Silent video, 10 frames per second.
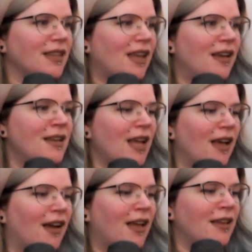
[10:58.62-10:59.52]
And
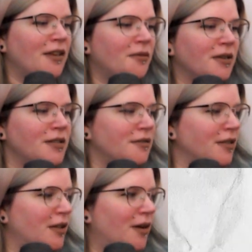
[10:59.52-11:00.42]
yeah, I think it worked out
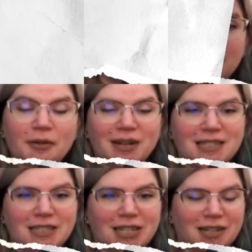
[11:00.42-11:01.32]
really well. I'm really
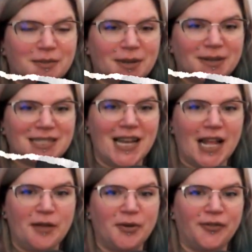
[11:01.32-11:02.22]
happy to talk about
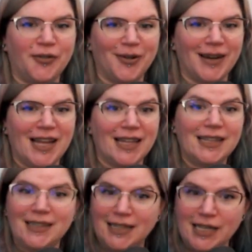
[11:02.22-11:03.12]
today before I
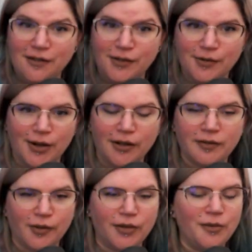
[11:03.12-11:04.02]
leave you all
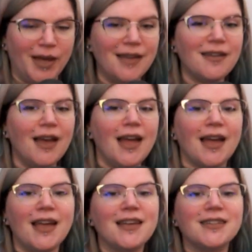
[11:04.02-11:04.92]
for the week
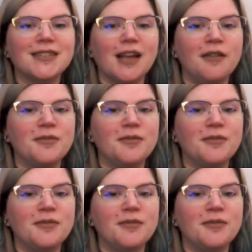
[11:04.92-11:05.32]
is I've been